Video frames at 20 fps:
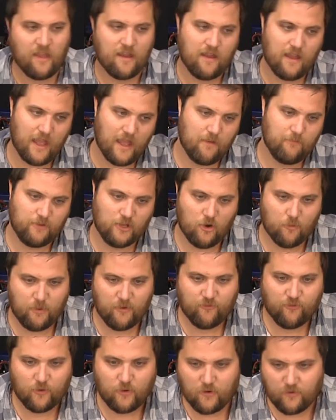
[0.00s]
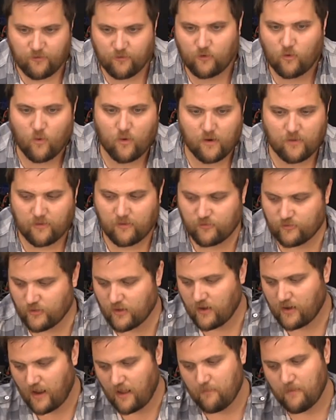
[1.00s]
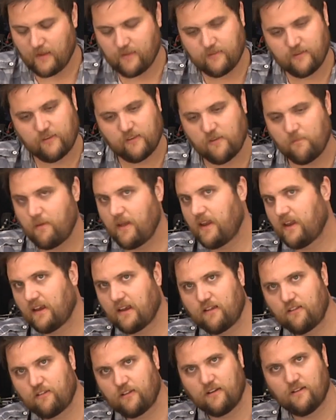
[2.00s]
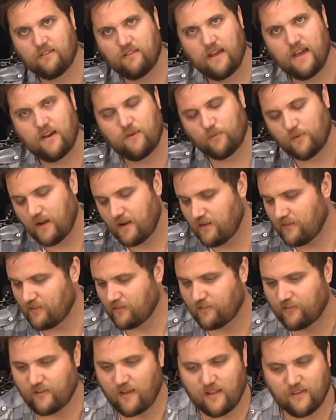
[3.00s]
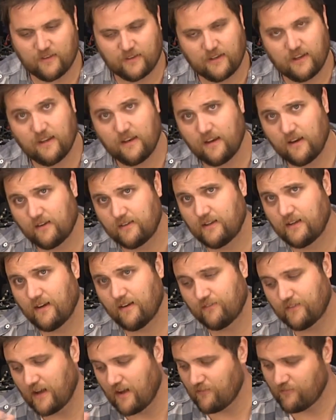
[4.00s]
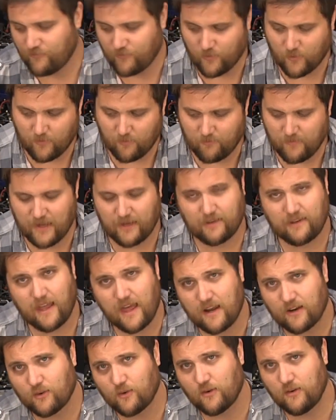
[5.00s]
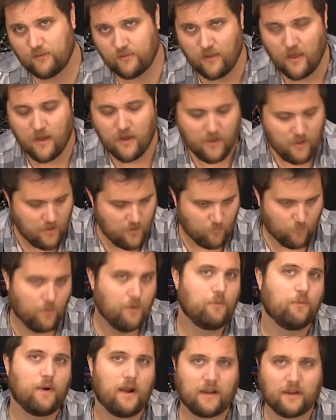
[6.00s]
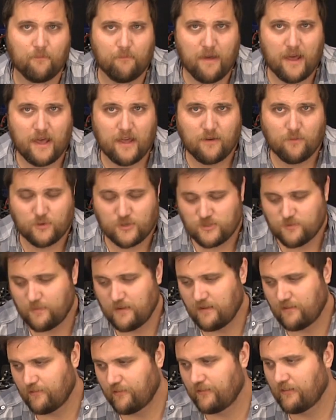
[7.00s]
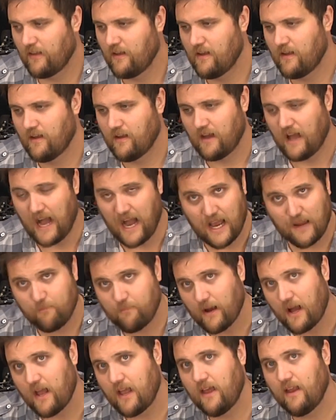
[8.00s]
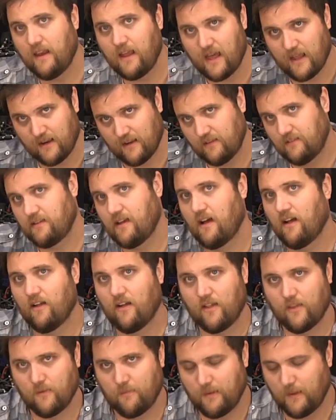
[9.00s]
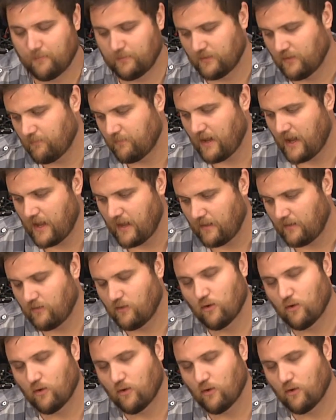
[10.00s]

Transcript: And, before scoring this truck, I'm anticipating it's going to land right in the solid kit area. I've got 4 main categories. Would recommend, which means I'd buy it and I'd tell other people to buy it.